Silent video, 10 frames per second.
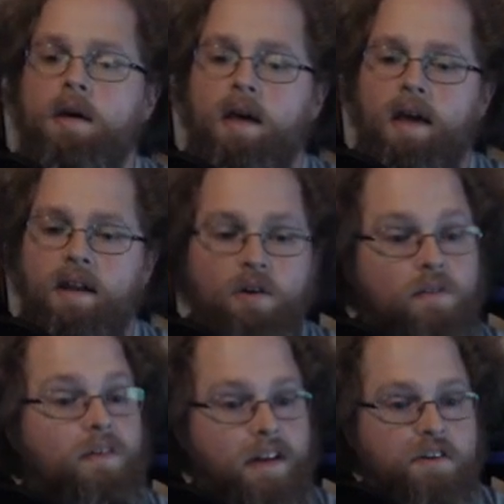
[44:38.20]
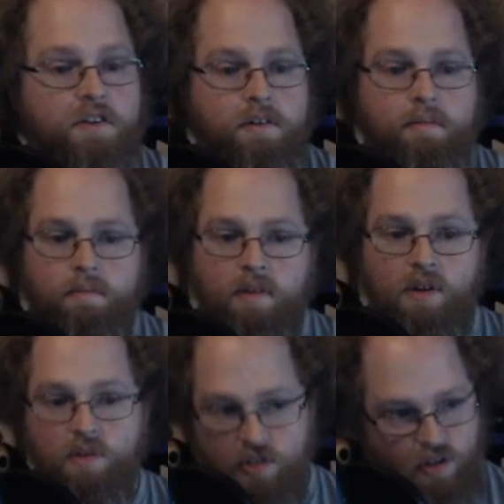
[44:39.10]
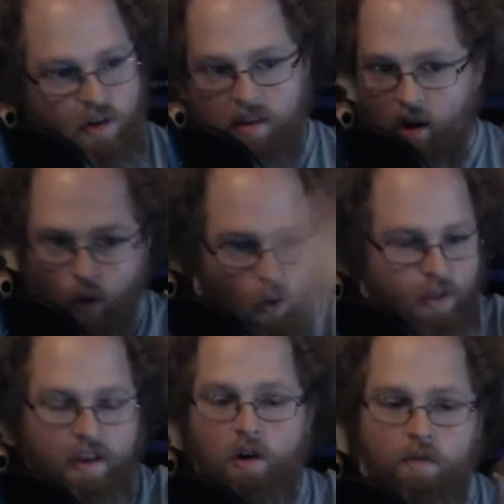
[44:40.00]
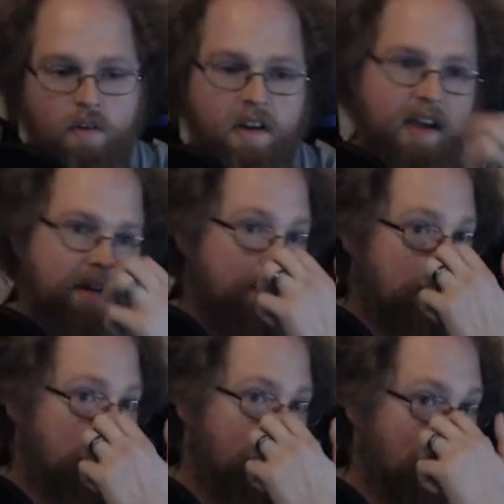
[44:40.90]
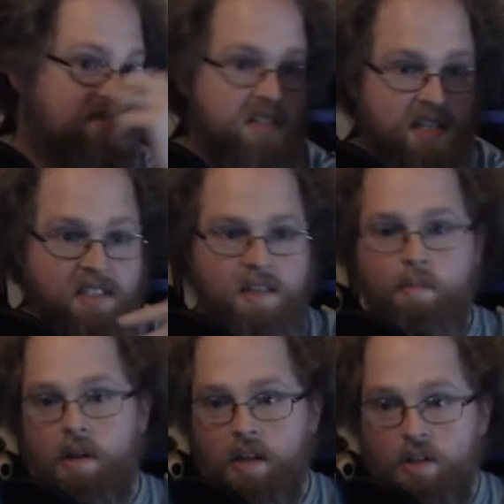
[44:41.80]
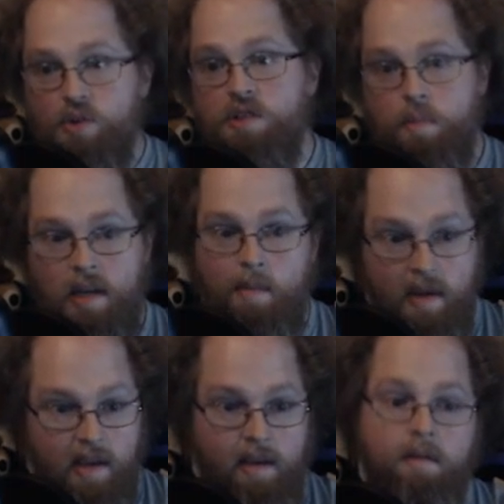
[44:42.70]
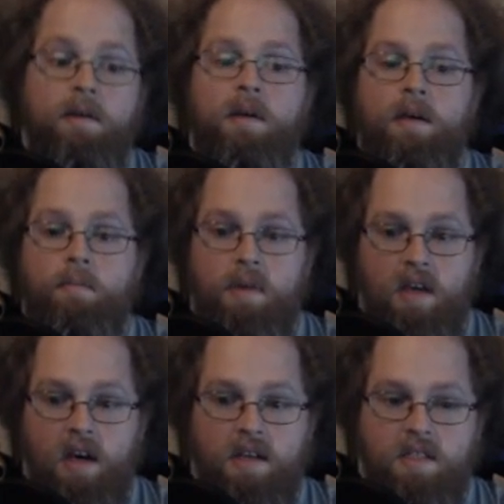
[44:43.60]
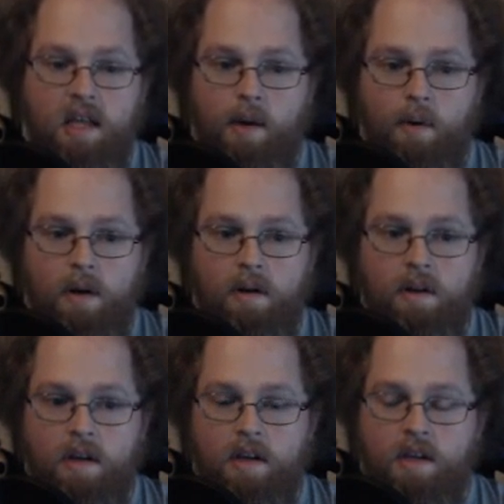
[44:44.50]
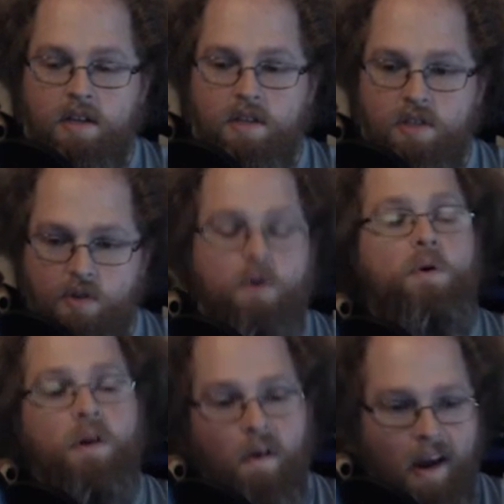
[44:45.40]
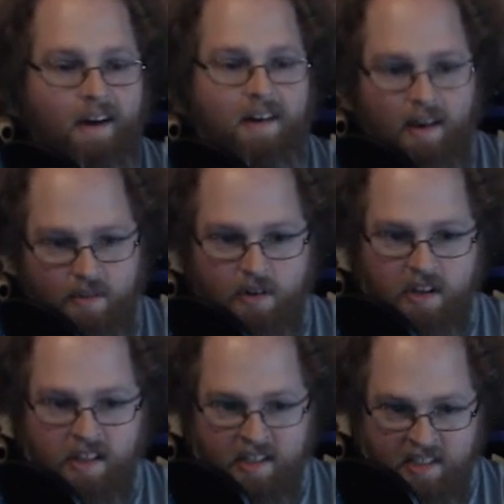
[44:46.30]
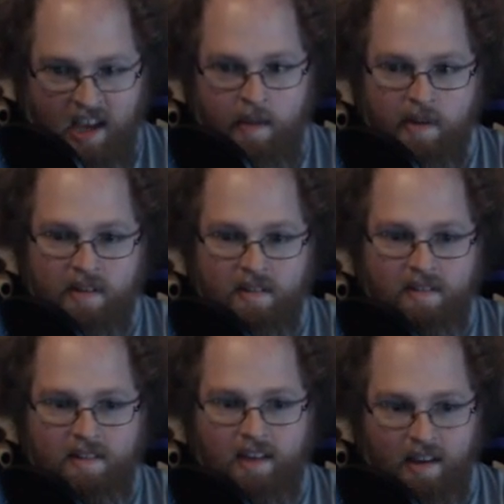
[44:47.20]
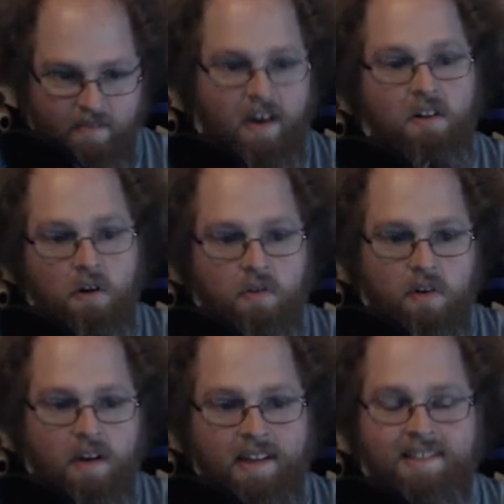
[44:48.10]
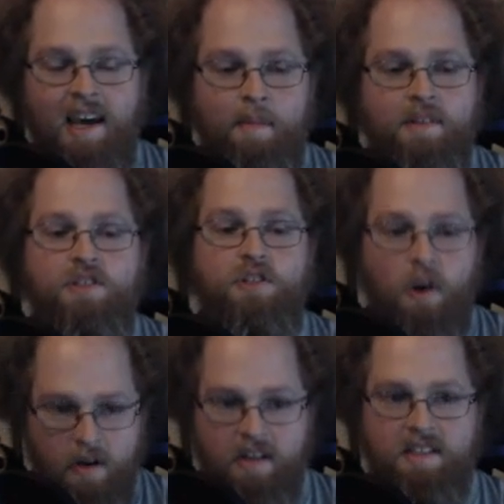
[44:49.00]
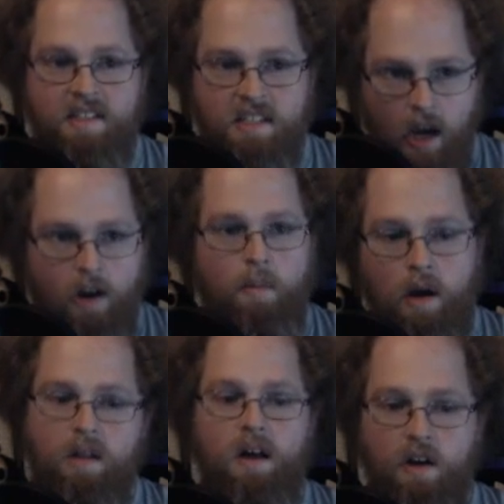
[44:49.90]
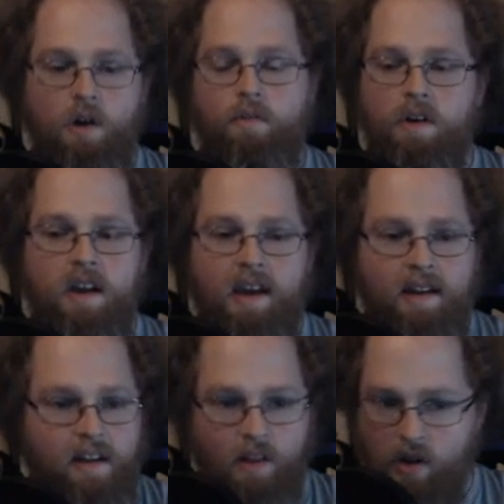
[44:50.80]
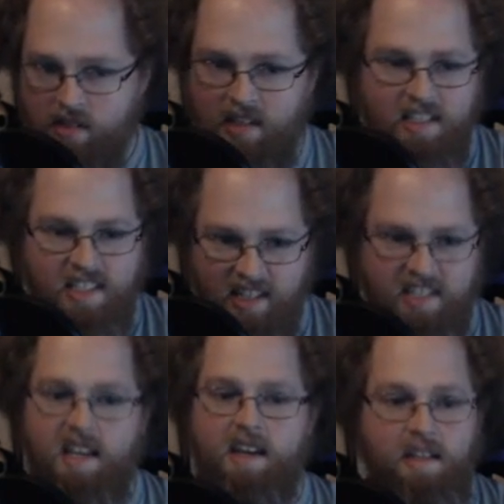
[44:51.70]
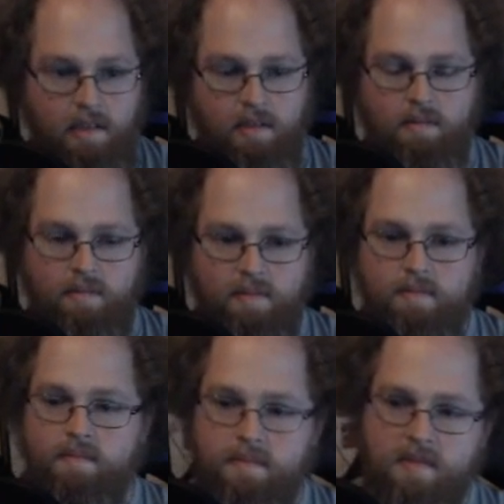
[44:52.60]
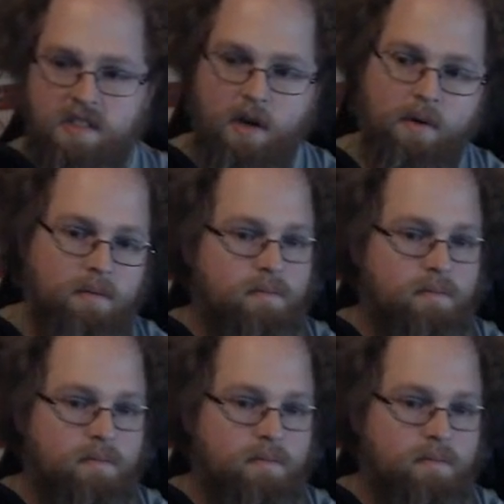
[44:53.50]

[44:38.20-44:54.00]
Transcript: and he'll start that whole thing over again. I've seen somebody lose a PB because they were screwing around after killing Simon, and fell over, and Simon started his entire monologue over again, and he lost like 6 seconds. So,